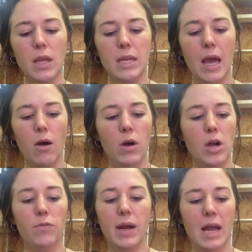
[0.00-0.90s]
Now,
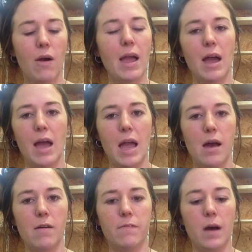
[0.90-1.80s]
right now I
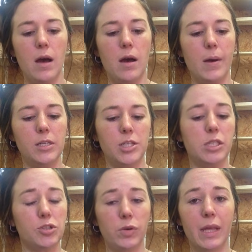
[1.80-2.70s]
have just a
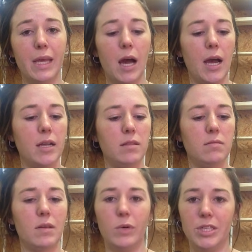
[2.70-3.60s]
drilling guide,
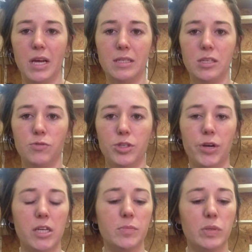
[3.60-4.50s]
which has this
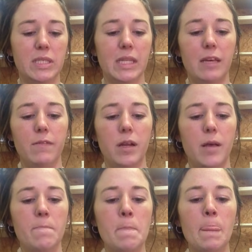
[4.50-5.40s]
retractable sleeve in it,